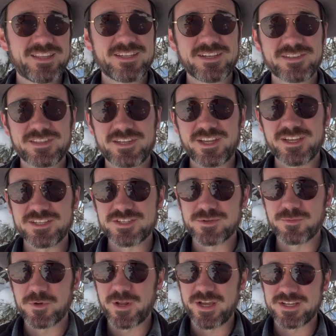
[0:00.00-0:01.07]
the other day
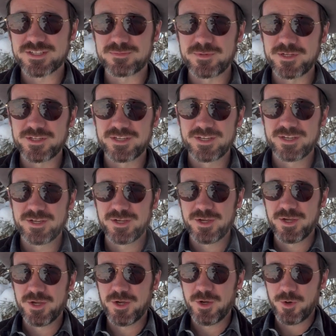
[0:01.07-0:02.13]
someone asked me
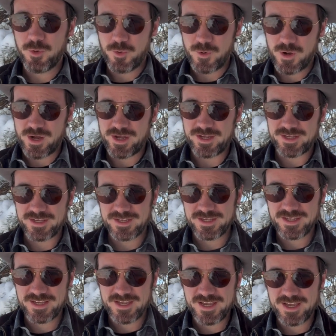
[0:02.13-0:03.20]
why
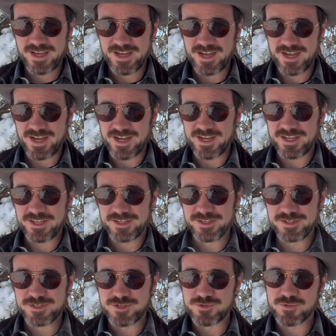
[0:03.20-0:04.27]
I
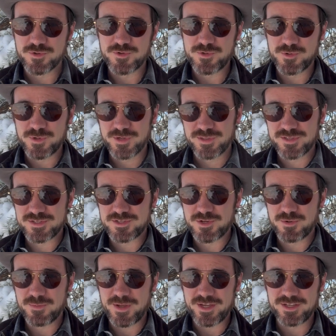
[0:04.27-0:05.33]
drew the
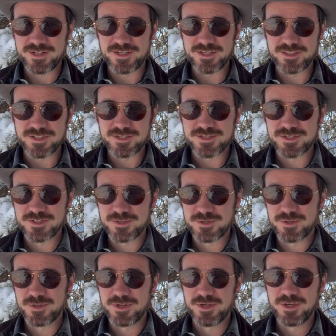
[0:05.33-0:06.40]
snowman in this
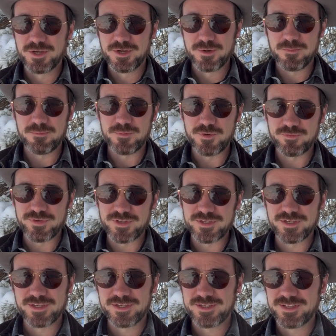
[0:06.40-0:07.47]
movie
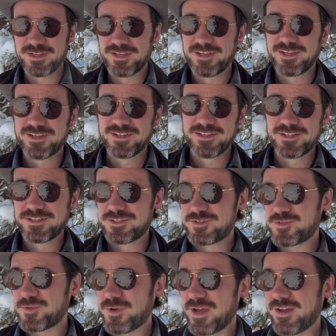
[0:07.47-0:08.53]

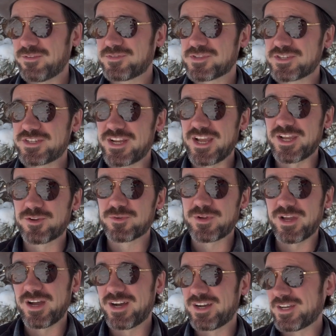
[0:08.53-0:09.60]
to have such
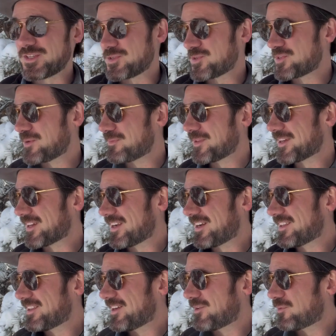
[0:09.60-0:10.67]
angry eyes or something, and I
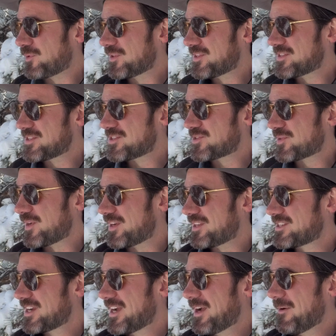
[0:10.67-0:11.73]
thought, well, this is strange.